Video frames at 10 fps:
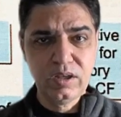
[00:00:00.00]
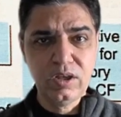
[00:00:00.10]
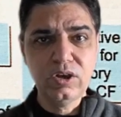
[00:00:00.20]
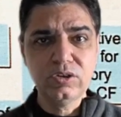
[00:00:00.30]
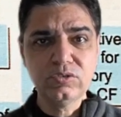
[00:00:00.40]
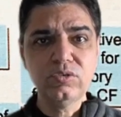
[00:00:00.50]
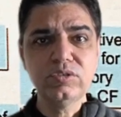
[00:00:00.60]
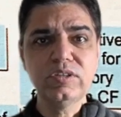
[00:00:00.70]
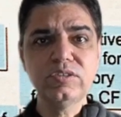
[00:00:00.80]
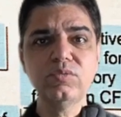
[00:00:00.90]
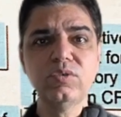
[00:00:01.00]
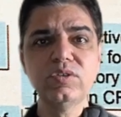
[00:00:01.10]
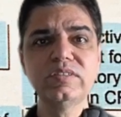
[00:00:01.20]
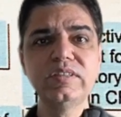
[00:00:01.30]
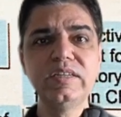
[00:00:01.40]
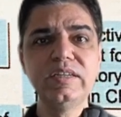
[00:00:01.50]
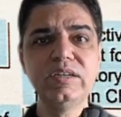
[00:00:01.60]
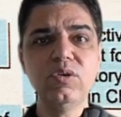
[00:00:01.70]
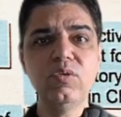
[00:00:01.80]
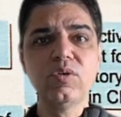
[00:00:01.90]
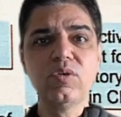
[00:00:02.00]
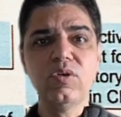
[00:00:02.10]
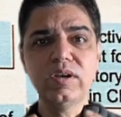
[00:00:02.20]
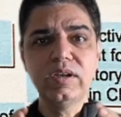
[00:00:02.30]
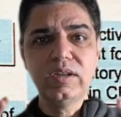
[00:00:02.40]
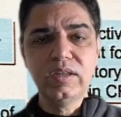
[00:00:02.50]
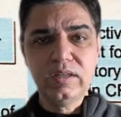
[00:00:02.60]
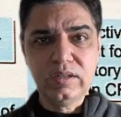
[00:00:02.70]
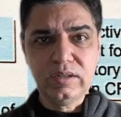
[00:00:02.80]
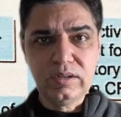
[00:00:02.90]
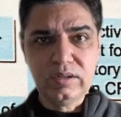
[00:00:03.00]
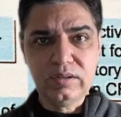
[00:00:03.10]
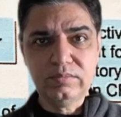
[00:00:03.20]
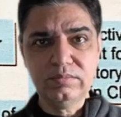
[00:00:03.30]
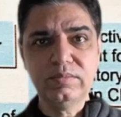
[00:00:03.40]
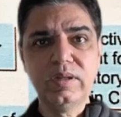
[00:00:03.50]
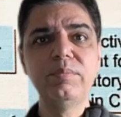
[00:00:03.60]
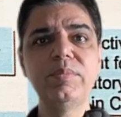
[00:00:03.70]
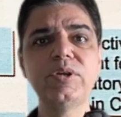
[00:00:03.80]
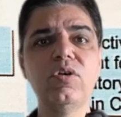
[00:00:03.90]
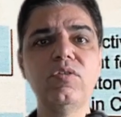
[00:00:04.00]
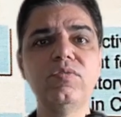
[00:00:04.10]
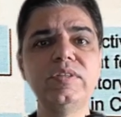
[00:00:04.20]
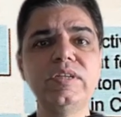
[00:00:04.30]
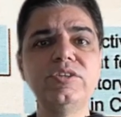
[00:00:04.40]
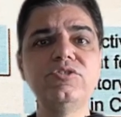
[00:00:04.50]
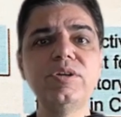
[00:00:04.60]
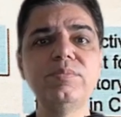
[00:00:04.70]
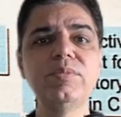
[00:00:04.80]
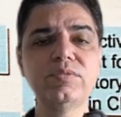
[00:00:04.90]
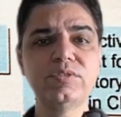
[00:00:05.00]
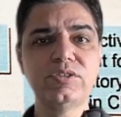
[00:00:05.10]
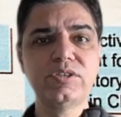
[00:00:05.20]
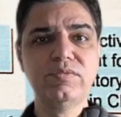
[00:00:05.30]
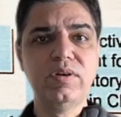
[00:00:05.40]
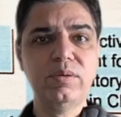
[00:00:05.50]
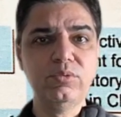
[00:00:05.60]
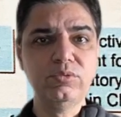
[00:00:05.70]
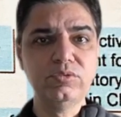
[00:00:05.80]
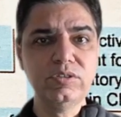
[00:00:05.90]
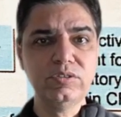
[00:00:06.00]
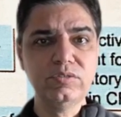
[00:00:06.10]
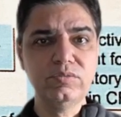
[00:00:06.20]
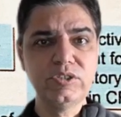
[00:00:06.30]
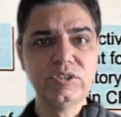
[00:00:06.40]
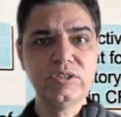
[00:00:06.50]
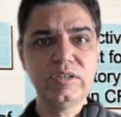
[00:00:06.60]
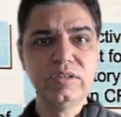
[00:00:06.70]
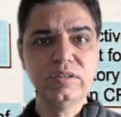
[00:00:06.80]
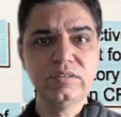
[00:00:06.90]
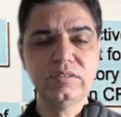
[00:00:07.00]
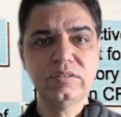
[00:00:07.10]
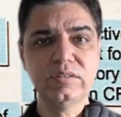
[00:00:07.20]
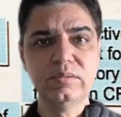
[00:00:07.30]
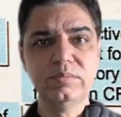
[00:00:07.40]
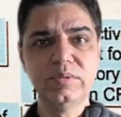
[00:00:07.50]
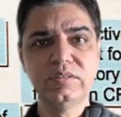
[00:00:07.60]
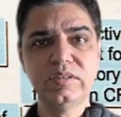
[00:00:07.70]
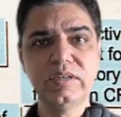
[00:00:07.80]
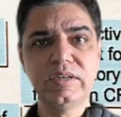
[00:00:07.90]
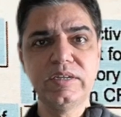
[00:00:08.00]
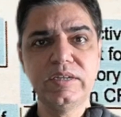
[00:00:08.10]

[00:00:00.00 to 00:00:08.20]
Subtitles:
So this was the overall ambit of the treatment of cystic fibrosis, which is basically